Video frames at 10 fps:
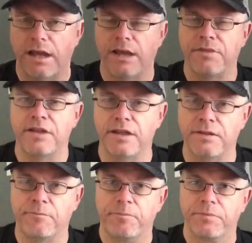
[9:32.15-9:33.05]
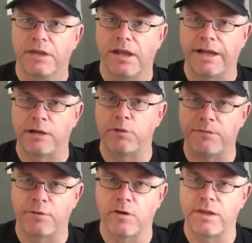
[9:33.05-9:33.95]
and then I gotta
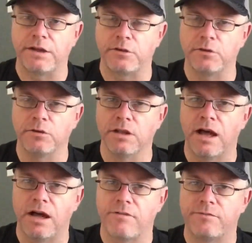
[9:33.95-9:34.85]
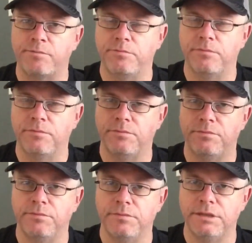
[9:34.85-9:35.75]
wait for all that to cool off,
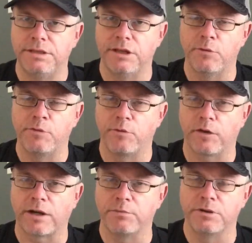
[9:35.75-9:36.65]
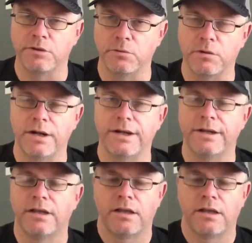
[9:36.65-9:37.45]
before I can put it away.